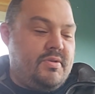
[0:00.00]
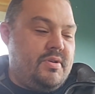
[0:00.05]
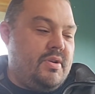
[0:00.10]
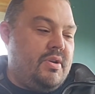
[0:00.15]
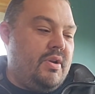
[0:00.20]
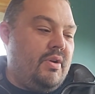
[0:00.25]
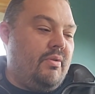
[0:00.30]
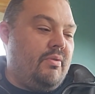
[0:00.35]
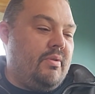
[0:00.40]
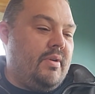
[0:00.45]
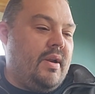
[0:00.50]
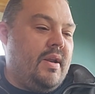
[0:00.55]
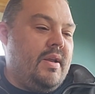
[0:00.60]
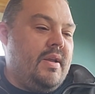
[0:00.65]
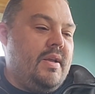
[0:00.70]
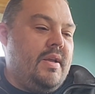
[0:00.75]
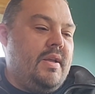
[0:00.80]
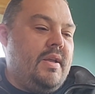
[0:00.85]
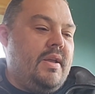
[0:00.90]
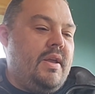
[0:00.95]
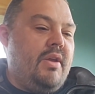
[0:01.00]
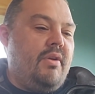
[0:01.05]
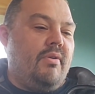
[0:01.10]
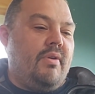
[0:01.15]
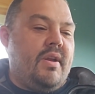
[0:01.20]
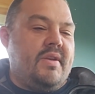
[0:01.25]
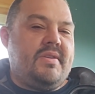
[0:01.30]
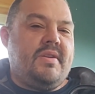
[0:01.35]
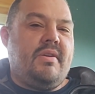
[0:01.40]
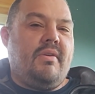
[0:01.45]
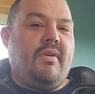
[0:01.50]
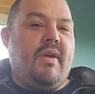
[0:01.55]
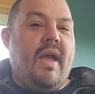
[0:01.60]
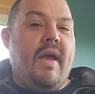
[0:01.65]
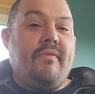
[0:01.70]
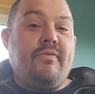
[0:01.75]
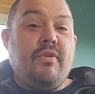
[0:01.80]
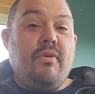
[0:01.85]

So you don't necessarily have